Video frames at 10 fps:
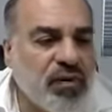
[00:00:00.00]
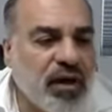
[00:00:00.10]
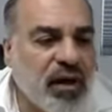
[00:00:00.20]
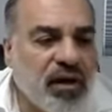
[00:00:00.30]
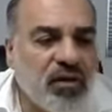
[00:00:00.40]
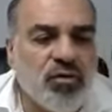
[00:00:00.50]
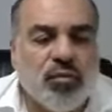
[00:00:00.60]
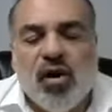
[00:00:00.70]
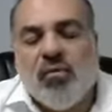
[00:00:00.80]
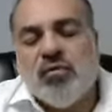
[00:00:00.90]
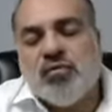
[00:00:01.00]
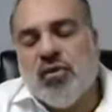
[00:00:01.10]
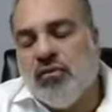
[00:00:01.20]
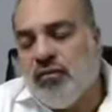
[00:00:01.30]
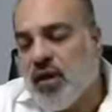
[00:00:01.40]
We're getting into problem
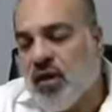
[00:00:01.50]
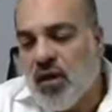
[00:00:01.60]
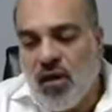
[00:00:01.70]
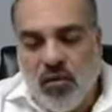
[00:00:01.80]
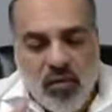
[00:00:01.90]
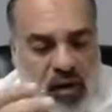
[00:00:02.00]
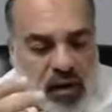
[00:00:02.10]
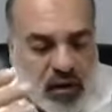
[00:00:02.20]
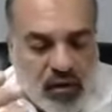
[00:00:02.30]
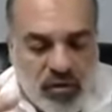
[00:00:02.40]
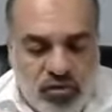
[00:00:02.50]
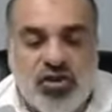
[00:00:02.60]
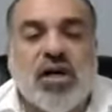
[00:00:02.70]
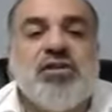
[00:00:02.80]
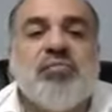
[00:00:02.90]
solving. We're getting into
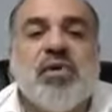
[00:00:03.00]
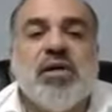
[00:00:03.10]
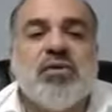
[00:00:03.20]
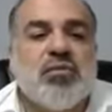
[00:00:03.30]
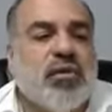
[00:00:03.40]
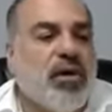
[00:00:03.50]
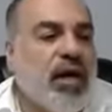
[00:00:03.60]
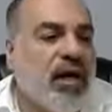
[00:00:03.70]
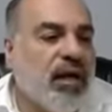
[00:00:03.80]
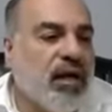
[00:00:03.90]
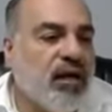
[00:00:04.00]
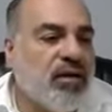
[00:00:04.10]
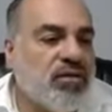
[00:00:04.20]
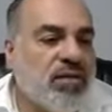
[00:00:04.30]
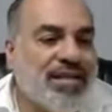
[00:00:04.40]
judgment. We're getting
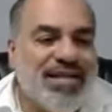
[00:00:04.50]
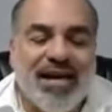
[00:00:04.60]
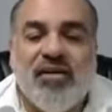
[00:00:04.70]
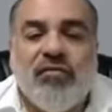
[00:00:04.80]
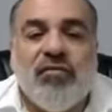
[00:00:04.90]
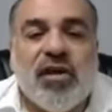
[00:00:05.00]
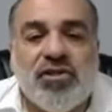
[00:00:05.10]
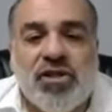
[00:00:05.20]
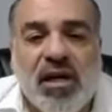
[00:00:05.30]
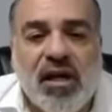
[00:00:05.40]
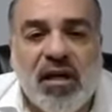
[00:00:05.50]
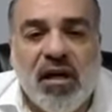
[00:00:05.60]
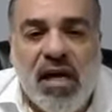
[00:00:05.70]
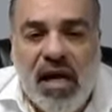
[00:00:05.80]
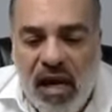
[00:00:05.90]
into executive functioning.
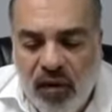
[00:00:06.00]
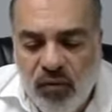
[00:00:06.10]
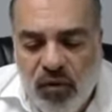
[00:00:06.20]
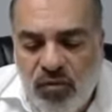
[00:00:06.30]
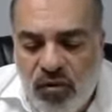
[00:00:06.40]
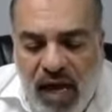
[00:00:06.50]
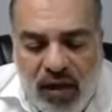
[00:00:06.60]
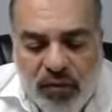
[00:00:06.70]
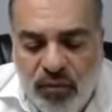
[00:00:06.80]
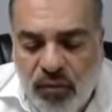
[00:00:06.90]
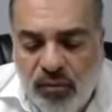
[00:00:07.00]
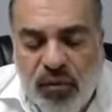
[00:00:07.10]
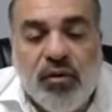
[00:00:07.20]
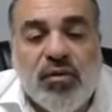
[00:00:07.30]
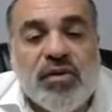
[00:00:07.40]
And we do that through
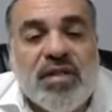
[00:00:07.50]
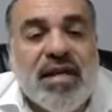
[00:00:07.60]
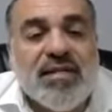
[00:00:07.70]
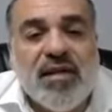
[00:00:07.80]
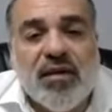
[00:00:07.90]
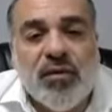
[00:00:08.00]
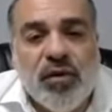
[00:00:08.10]
computer testing.